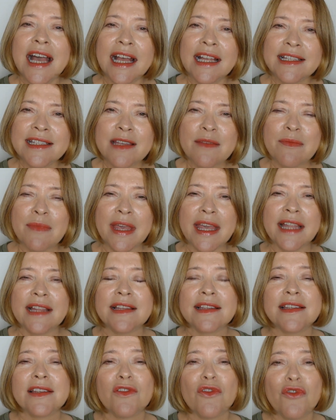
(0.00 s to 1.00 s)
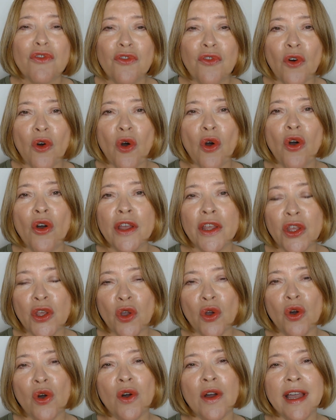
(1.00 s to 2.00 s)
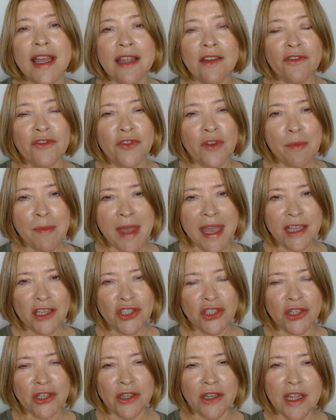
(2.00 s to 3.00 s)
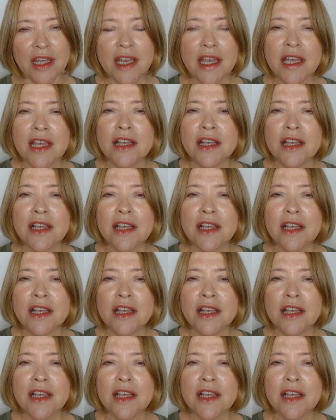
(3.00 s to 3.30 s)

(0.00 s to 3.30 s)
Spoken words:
and it means for your information.